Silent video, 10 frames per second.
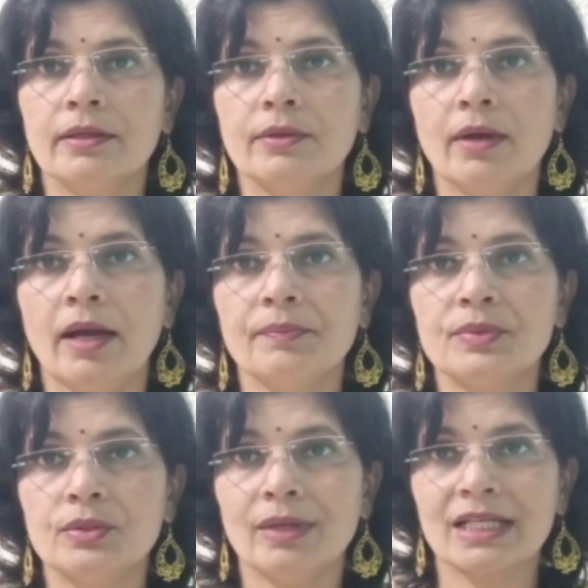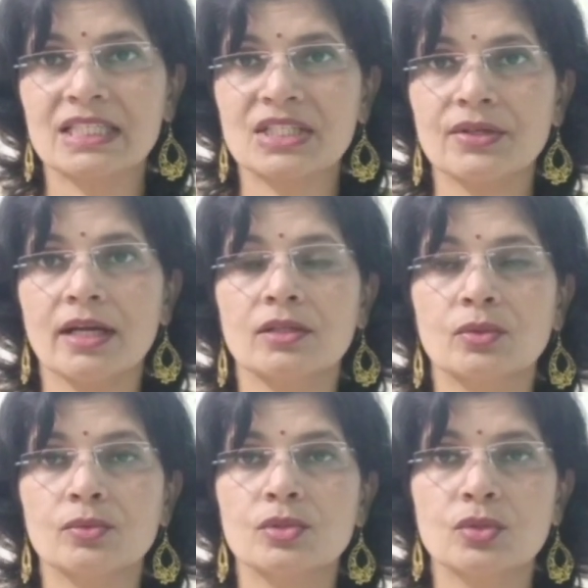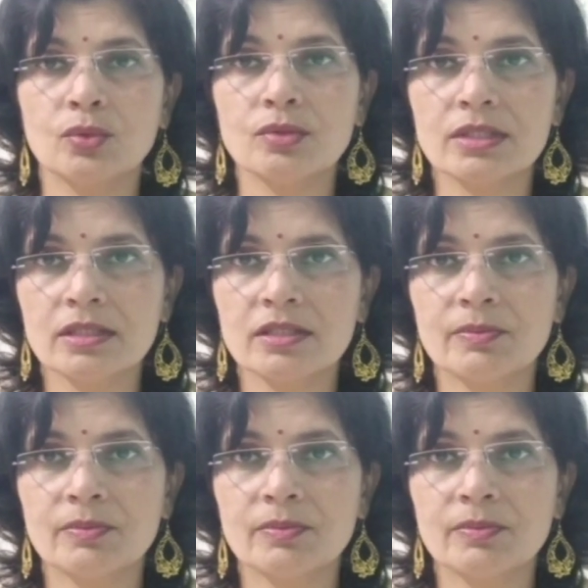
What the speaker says: you have to extract those sources